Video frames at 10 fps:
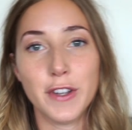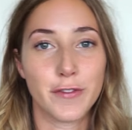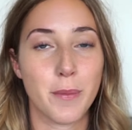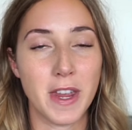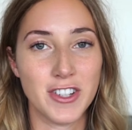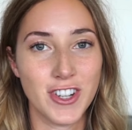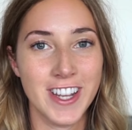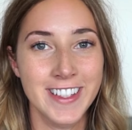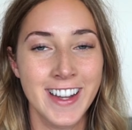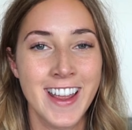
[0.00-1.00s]

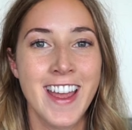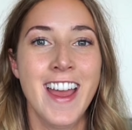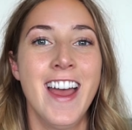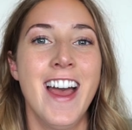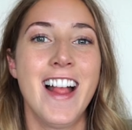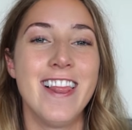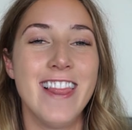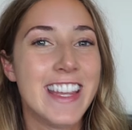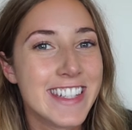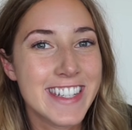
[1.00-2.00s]
information,
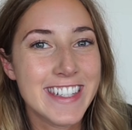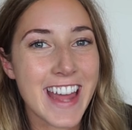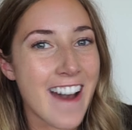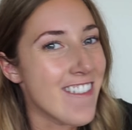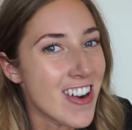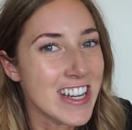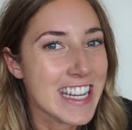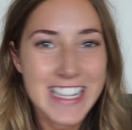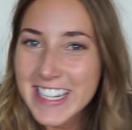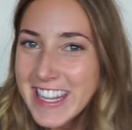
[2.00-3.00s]
let's dive on
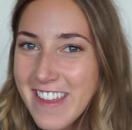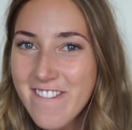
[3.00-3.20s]
into the